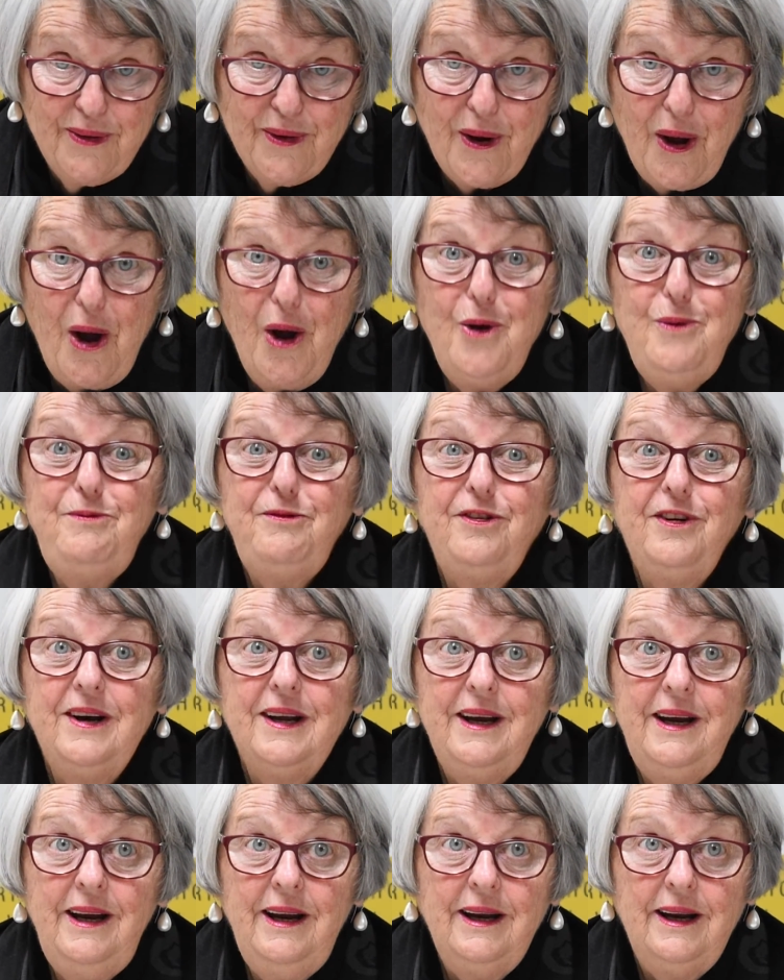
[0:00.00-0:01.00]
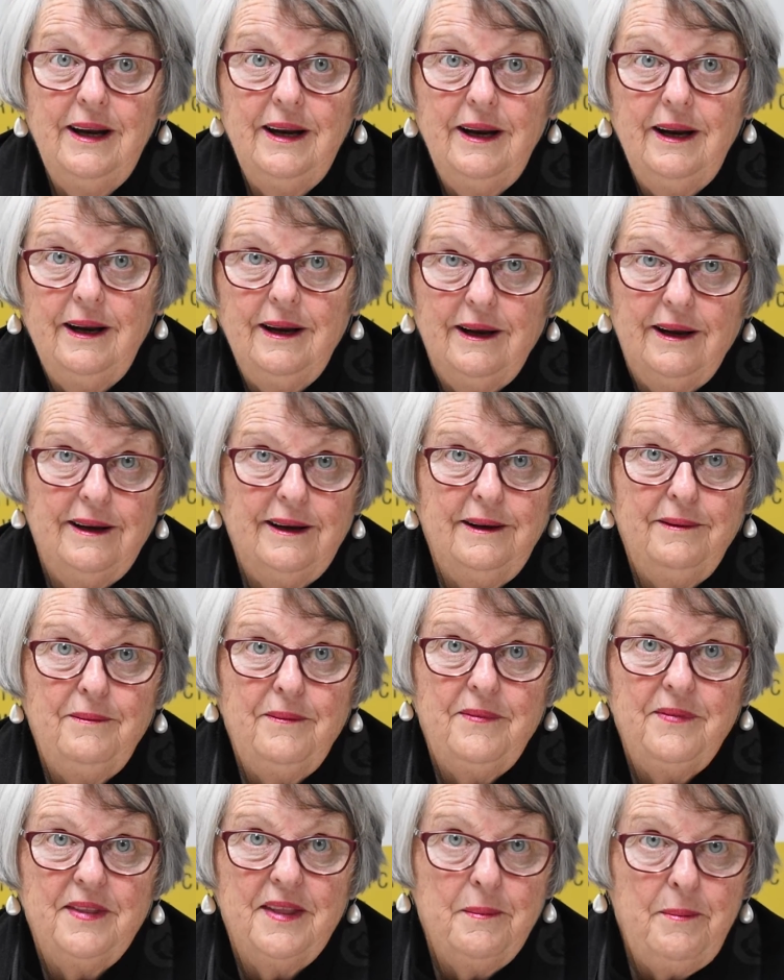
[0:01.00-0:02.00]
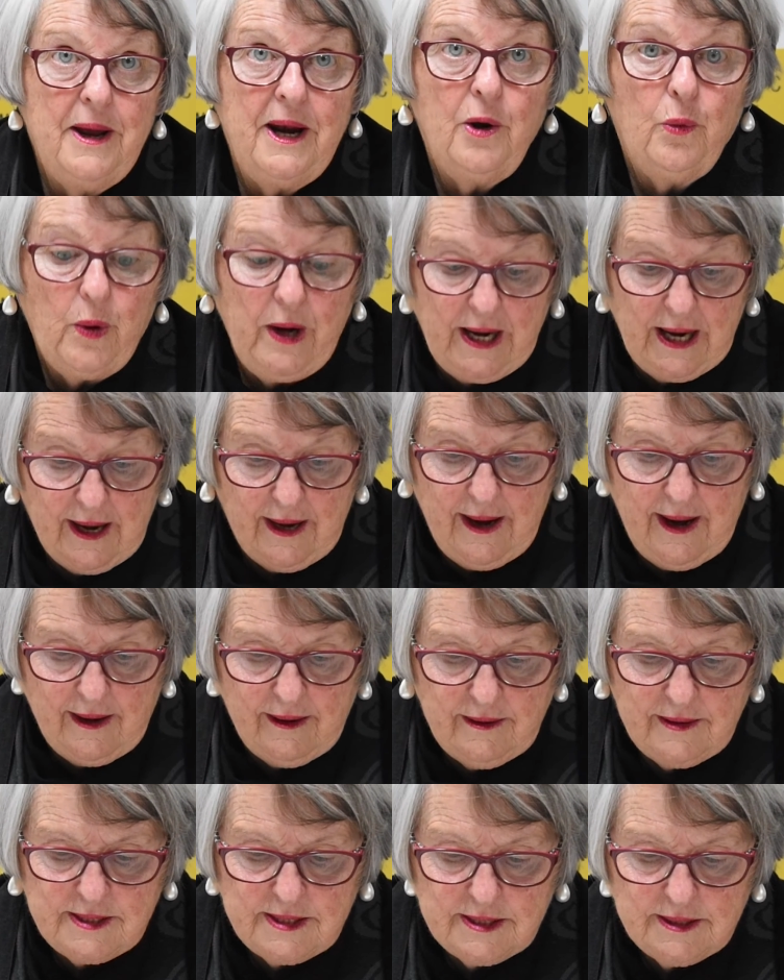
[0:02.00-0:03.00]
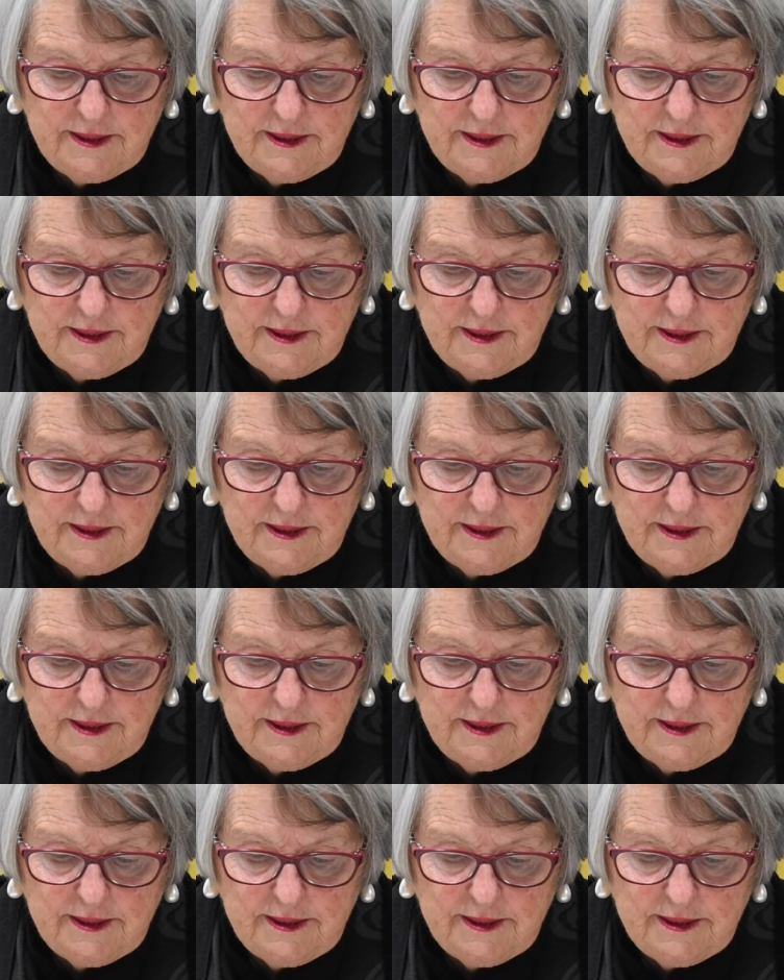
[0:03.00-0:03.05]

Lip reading: hopefully, the better we get at it.